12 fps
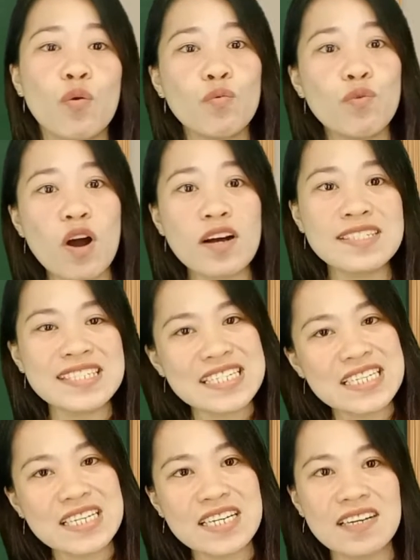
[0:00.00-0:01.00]
walked,
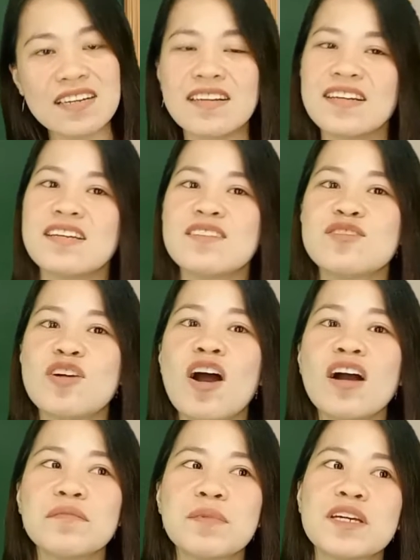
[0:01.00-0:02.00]

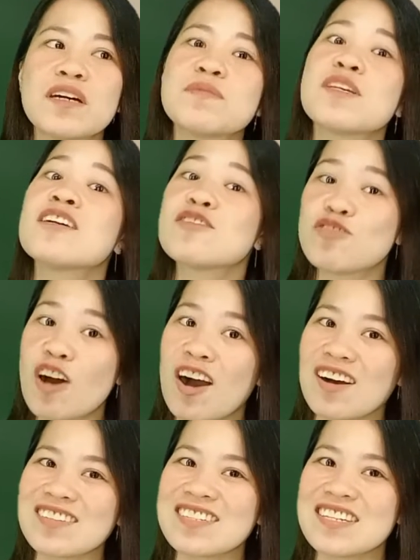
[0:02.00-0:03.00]
talk becomes
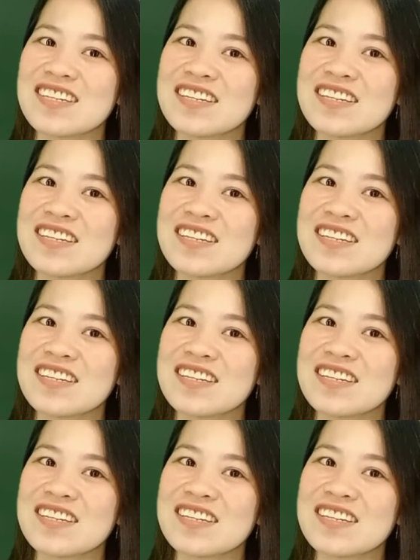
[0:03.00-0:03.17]
talked.